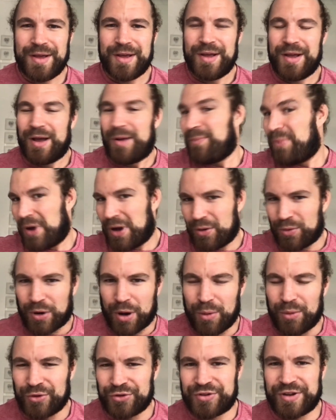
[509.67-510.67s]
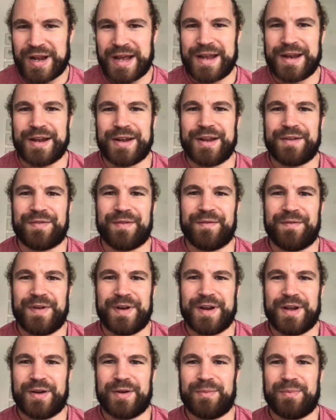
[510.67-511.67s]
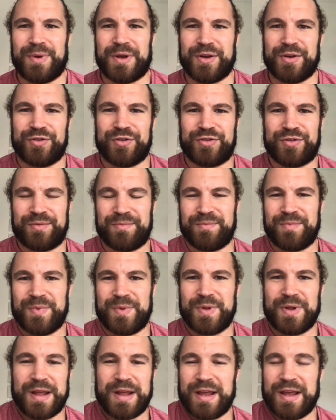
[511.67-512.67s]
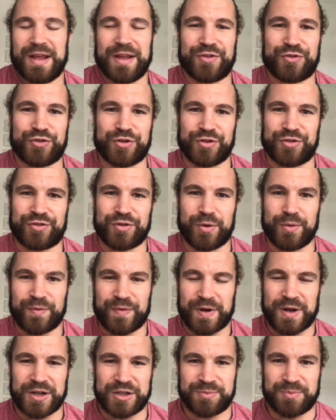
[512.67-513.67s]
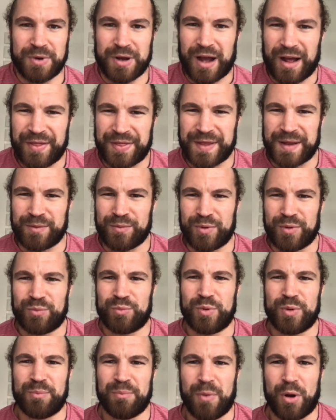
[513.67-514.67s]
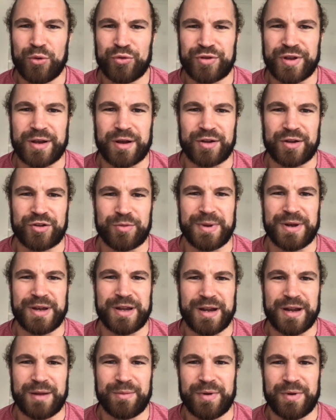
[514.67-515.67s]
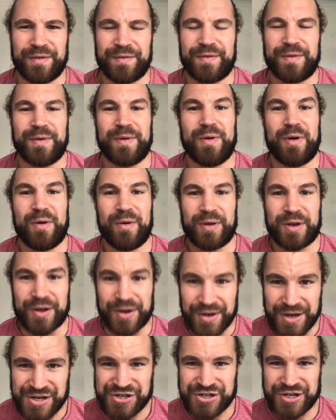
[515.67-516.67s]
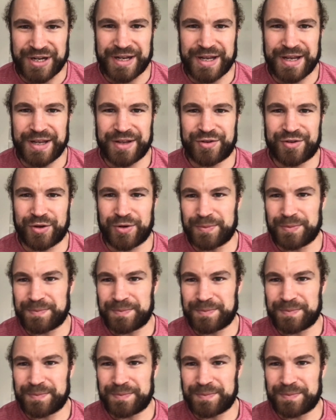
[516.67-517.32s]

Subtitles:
but I'll go on to that in a different video because it's just so vast. But I think we're mostly going to be dealing with conditioning here. So